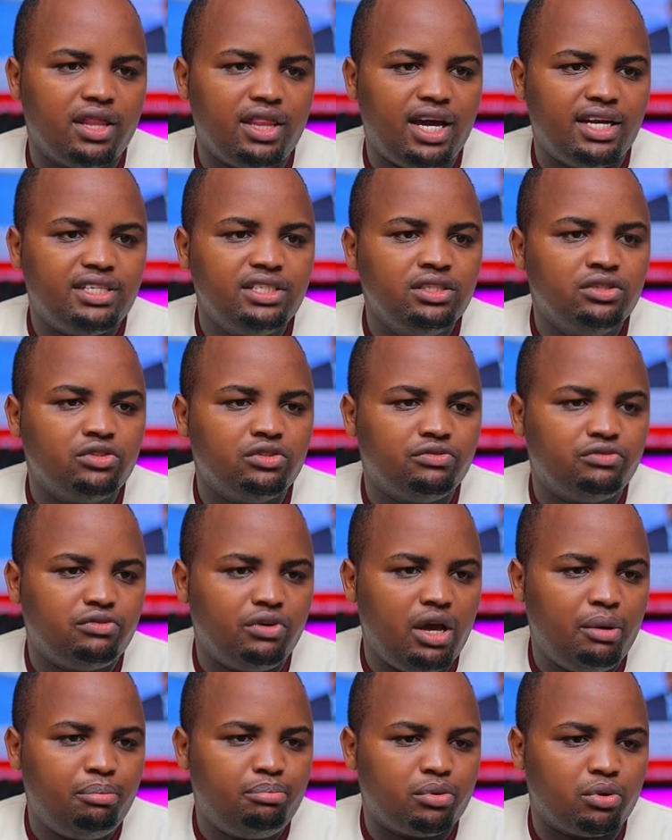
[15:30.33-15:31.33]
13th
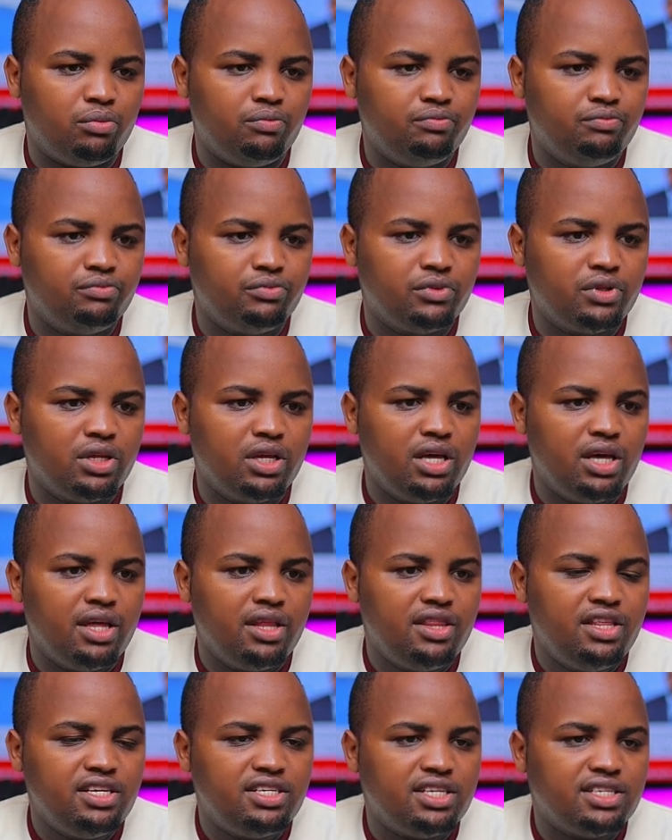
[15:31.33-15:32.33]
of April.
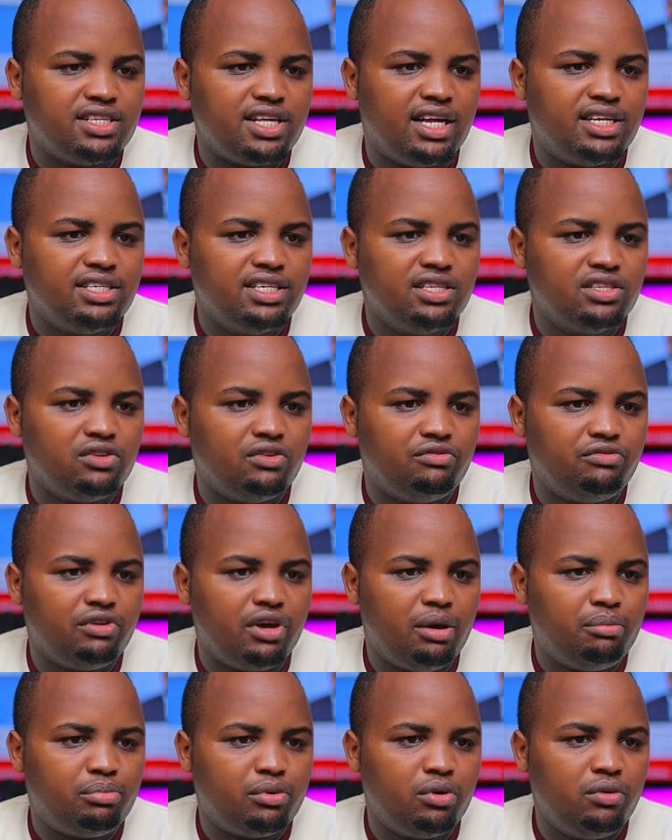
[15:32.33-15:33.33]
This is 13th of
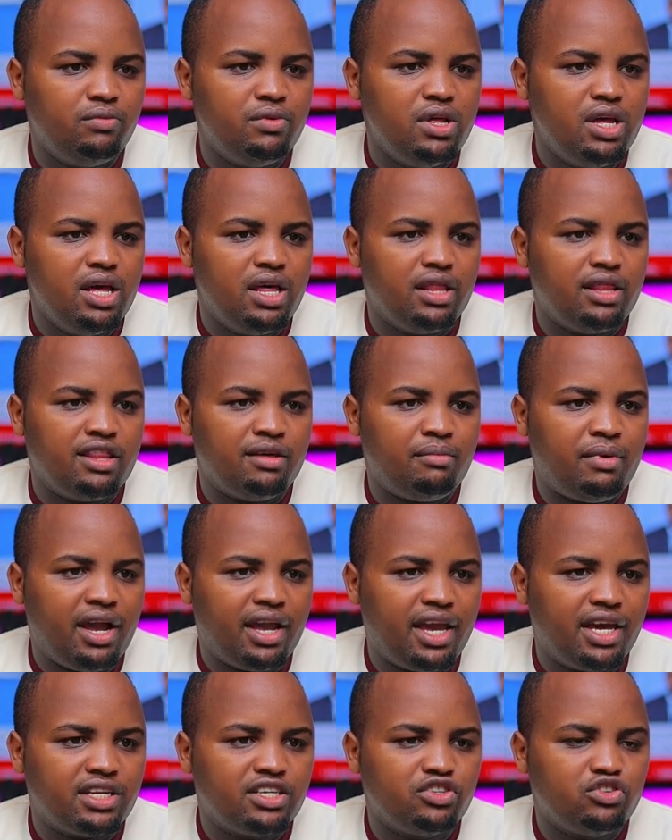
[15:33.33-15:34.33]
April. The
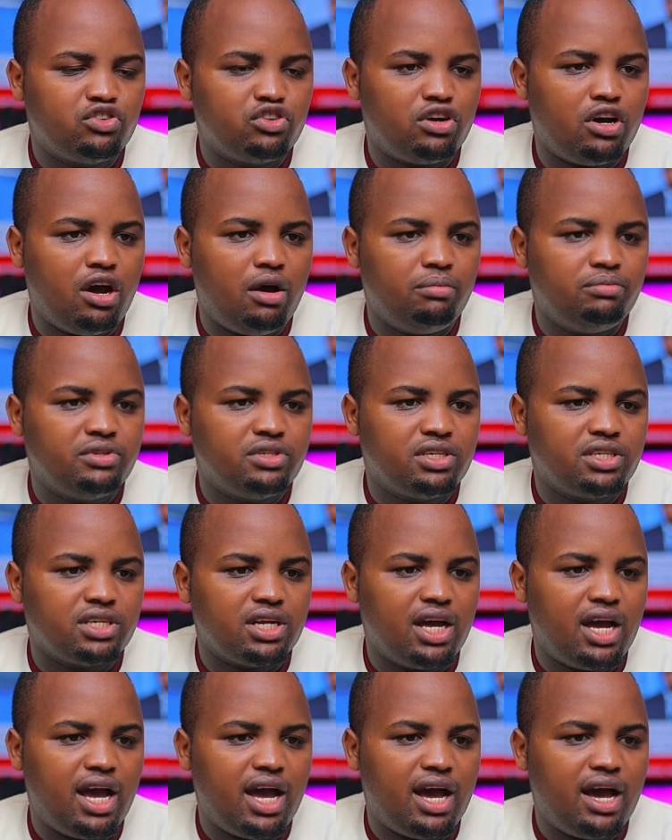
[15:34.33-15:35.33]
market dropped
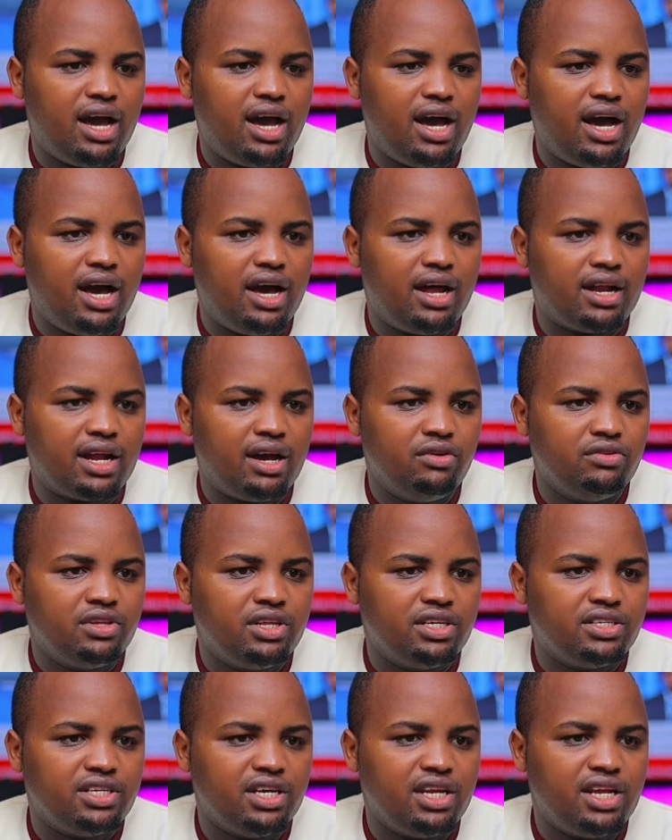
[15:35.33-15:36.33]
around
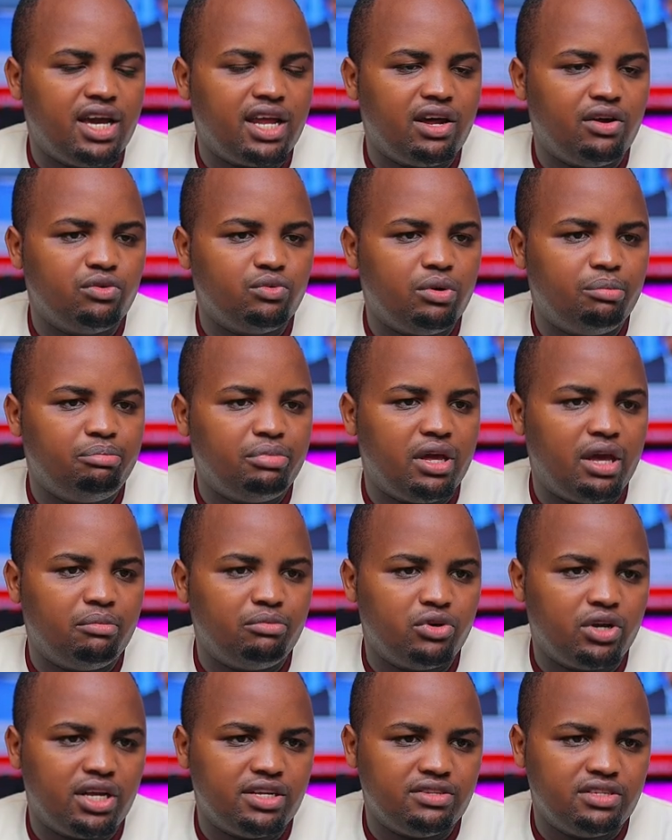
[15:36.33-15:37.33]
this area, around 1
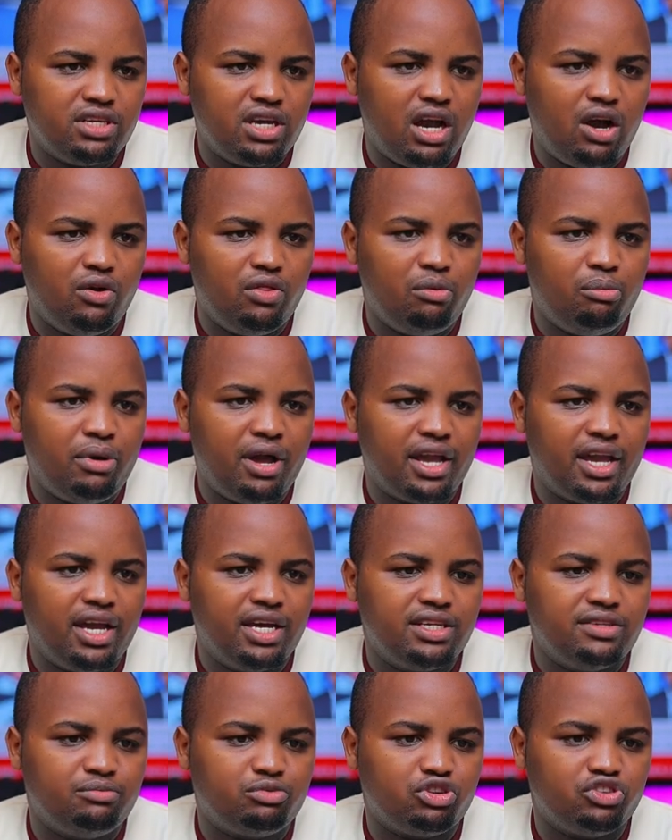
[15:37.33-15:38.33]
p.m. You can see how the
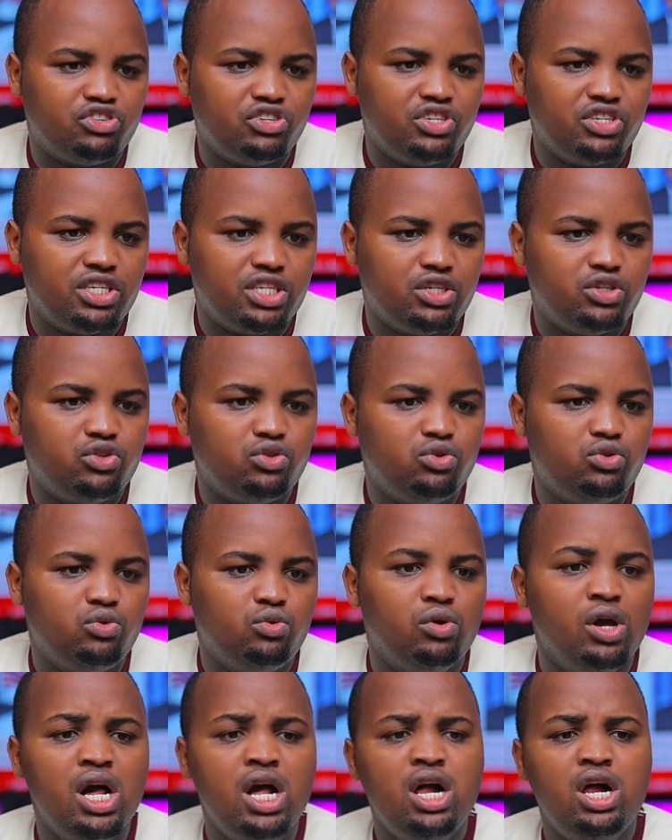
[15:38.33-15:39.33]
market proceeded to
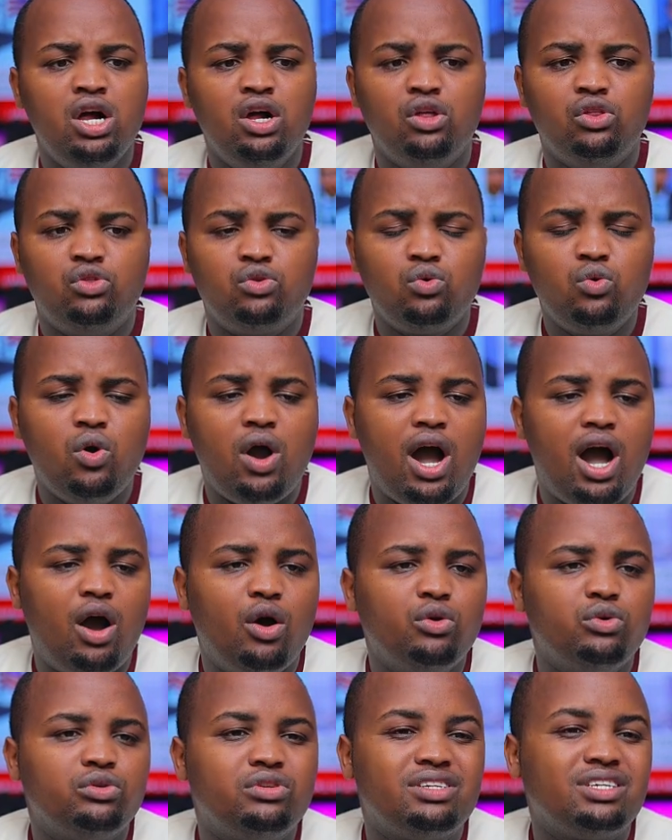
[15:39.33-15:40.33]
do
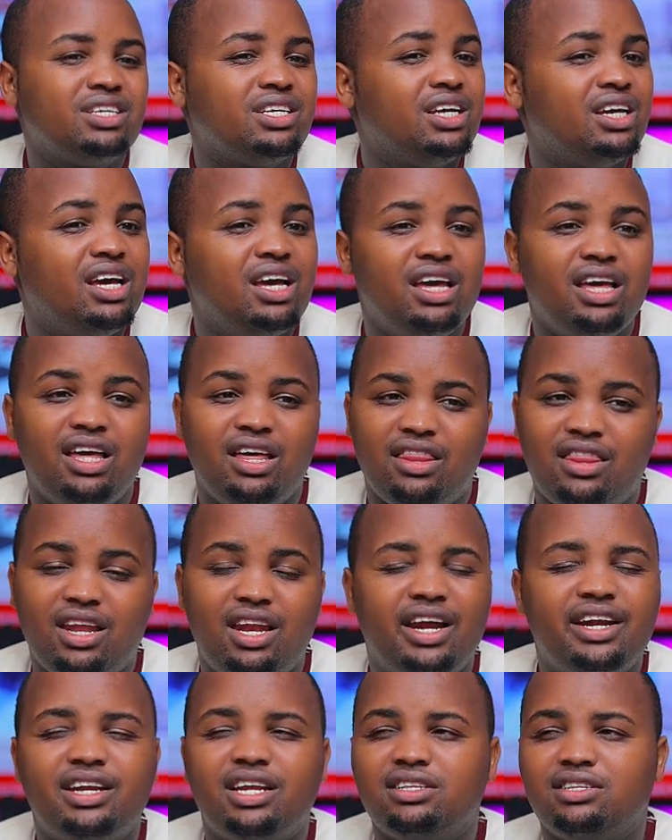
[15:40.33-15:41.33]
throughout the
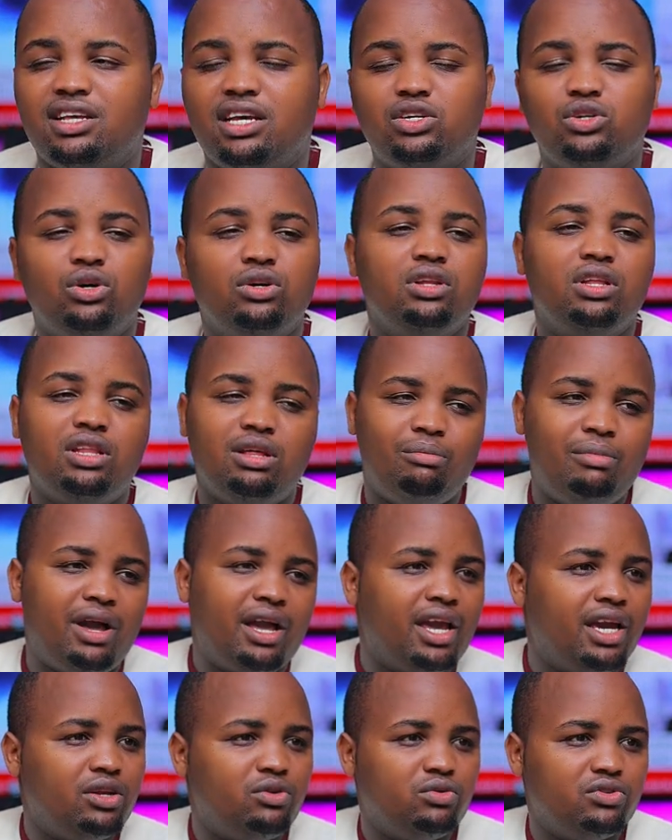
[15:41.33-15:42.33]
London session. The
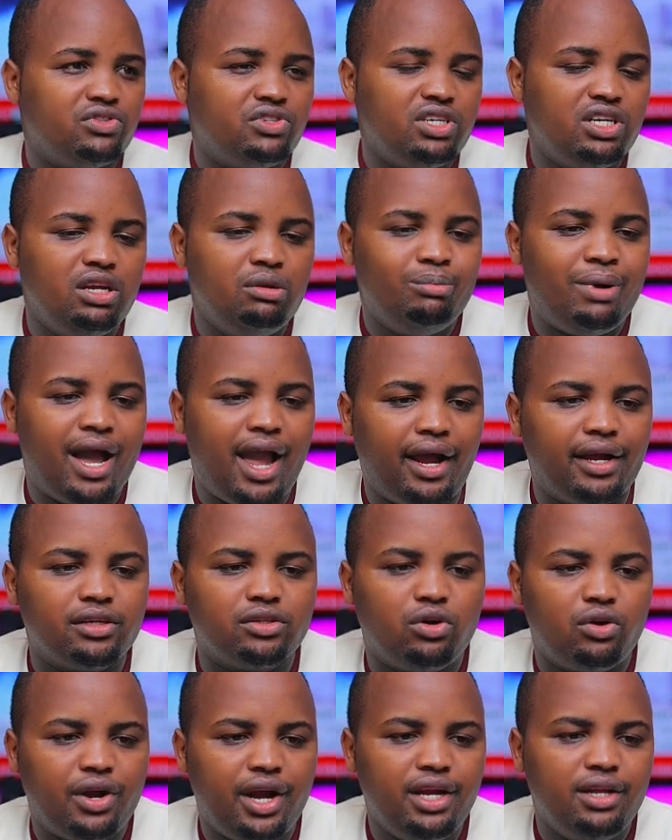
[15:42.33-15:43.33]
market was still
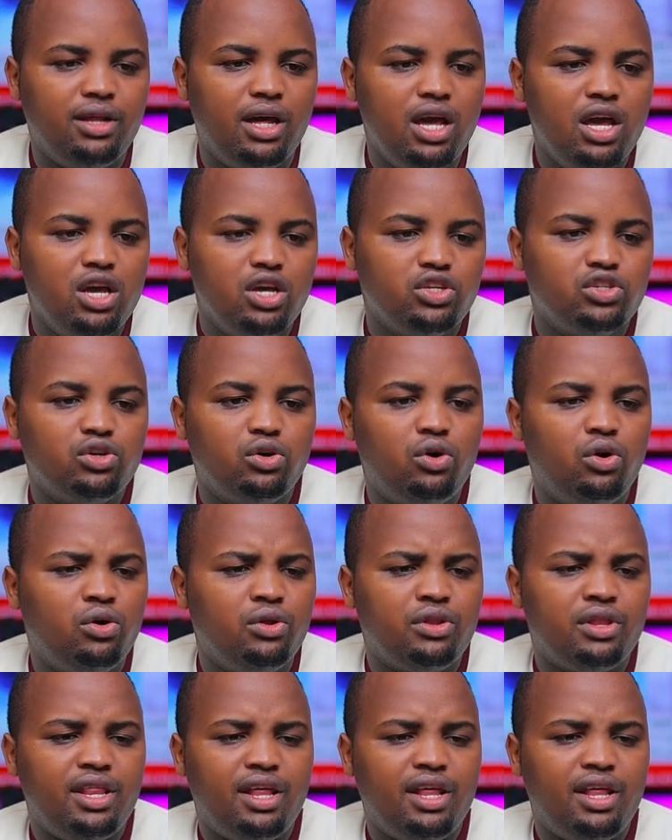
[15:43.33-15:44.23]
buying, right? So